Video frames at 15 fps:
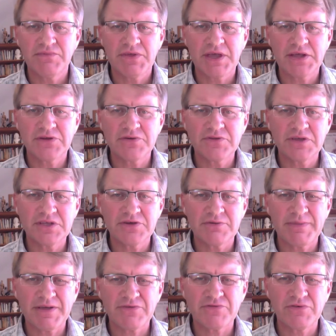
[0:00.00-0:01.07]
and I think there are
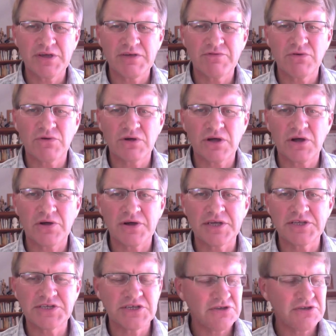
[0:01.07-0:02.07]
about three or four kinds,